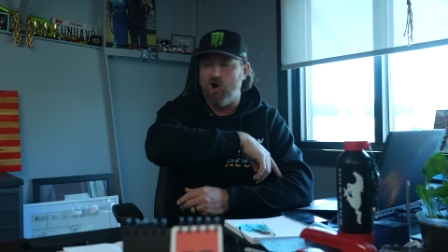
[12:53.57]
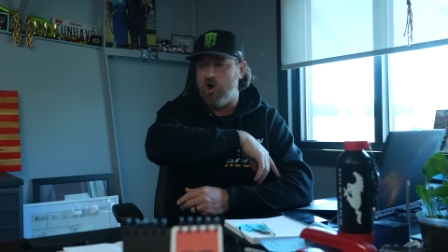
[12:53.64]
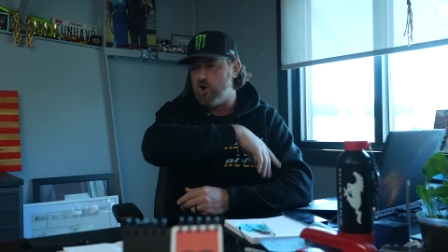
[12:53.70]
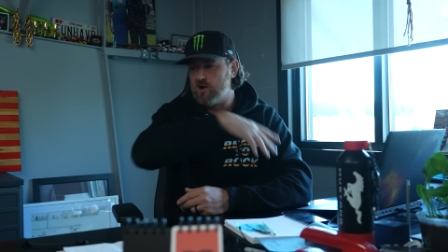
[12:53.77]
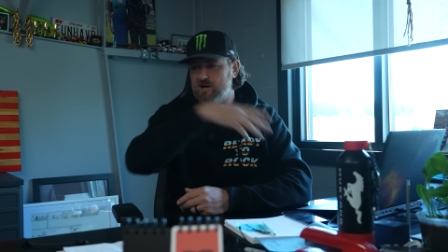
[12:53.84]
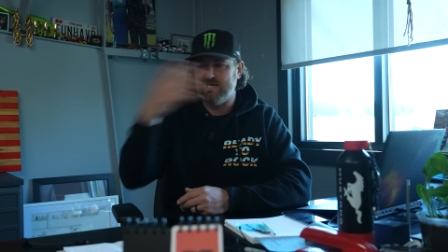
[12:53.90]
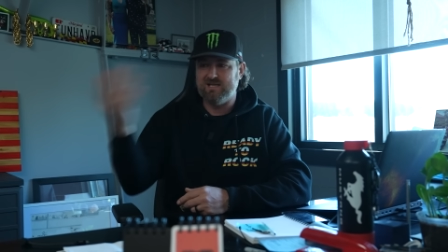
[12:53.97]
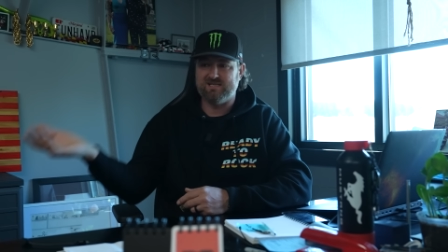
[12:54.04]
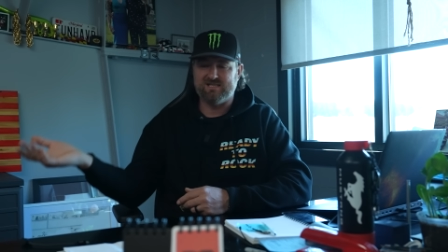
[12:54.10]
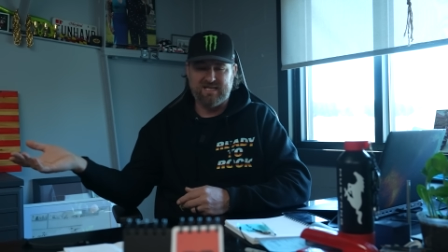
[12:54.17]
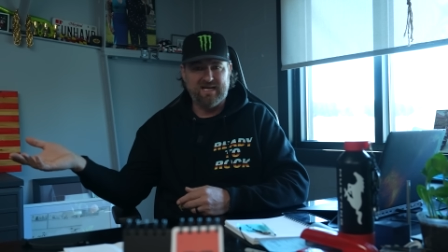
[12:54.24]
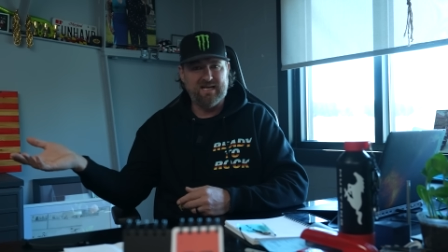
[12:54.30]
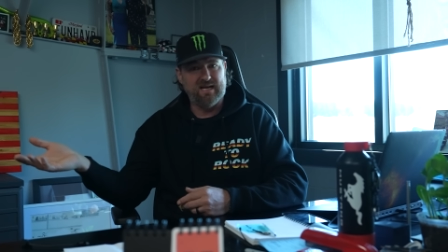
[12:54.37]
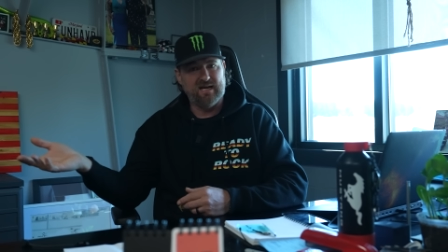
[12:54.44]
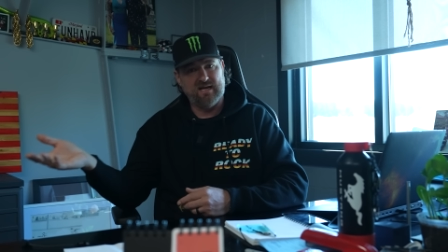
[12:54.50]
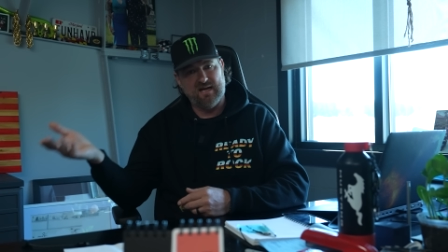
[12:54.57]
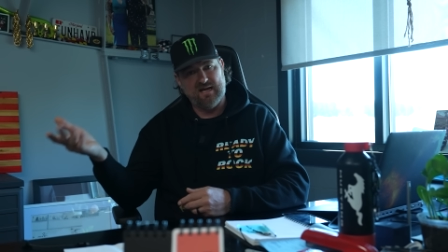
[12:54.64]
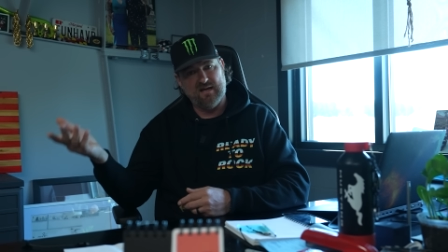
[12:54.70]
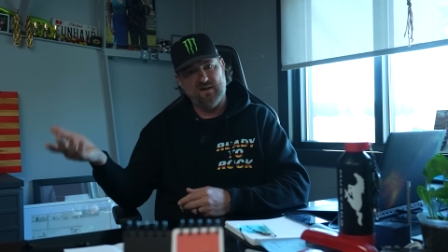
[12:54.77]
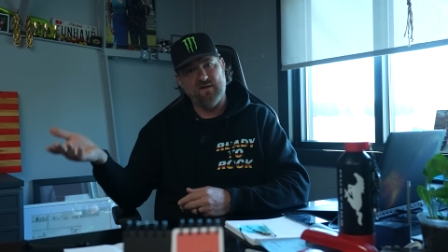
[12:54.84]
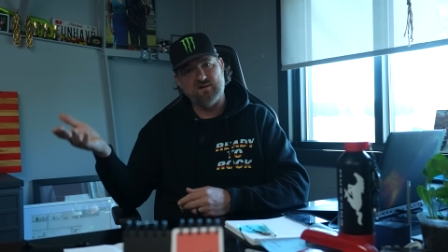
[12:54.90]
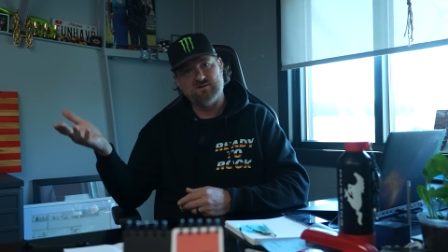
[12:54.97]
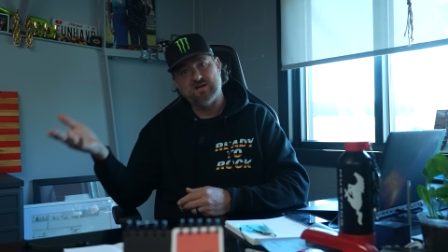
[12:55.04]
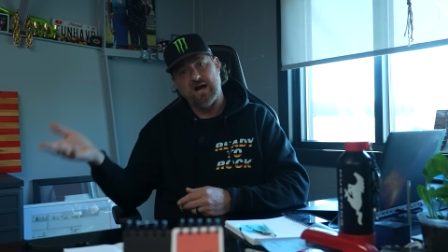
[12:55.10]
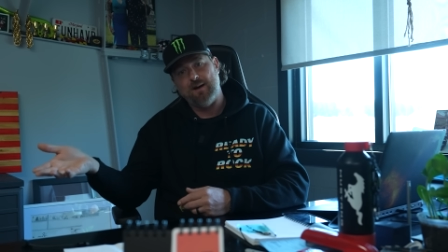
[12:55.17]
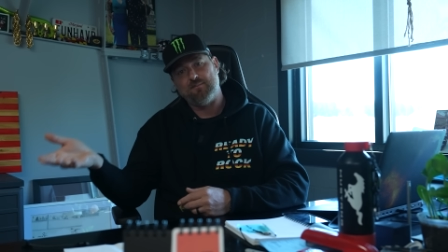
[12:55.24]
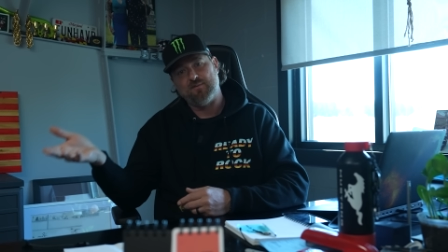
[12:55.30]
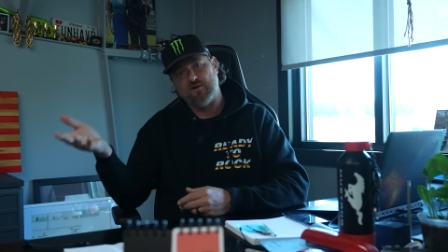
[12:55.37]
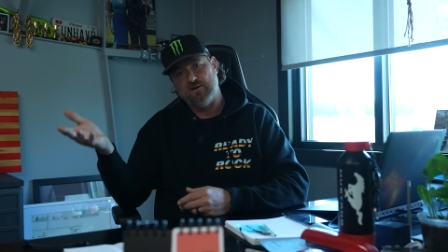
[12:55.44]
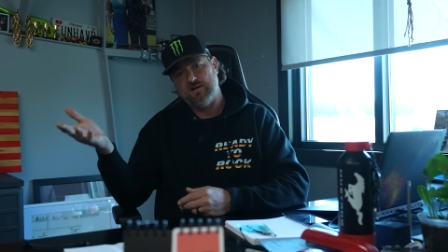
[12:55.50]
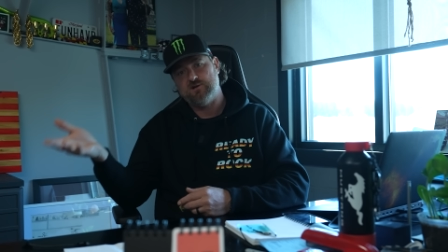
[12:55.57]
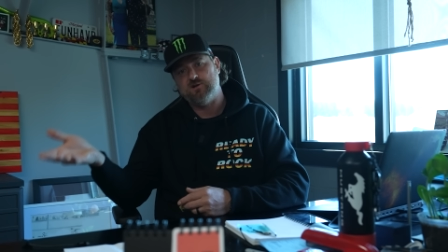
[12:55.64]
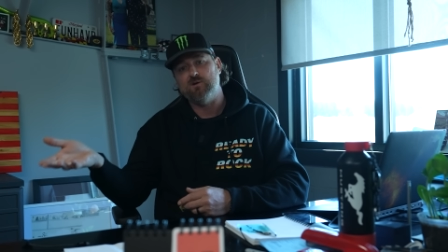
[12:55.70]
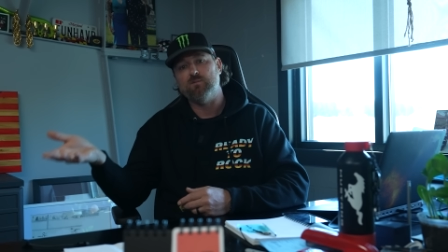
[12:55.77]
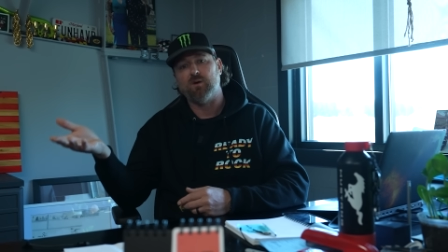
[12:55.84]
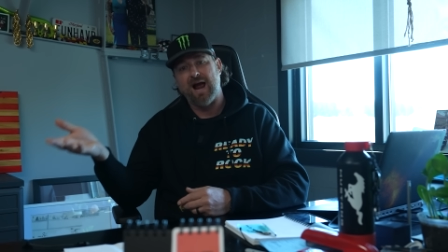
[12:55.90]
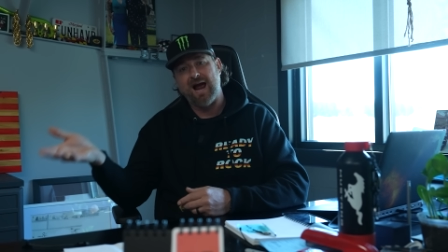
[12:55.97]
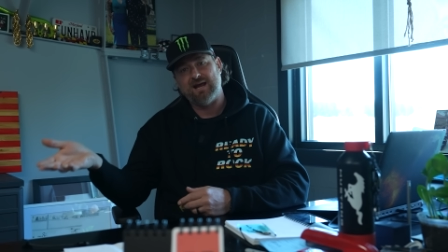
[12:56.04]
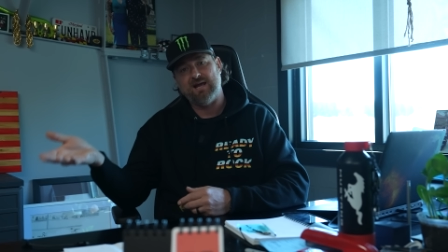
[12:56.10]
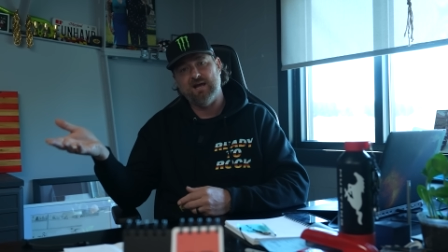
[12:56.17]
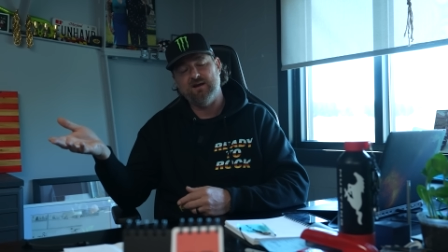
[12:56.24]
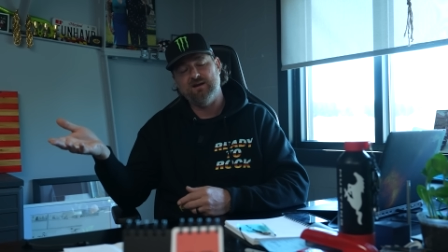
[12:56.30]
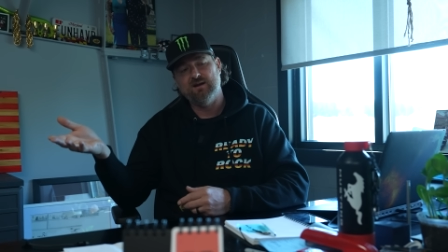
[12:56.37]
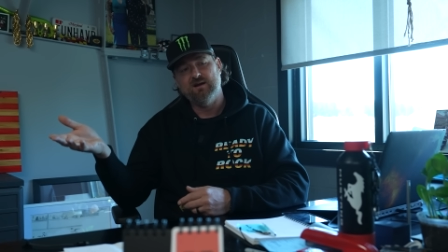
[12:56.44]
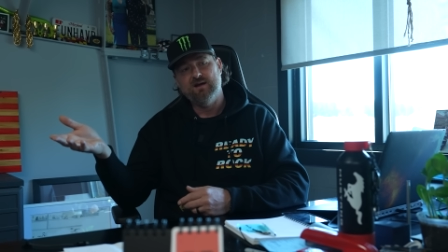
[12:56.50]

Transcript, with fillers: already seeded into their top 32 bracket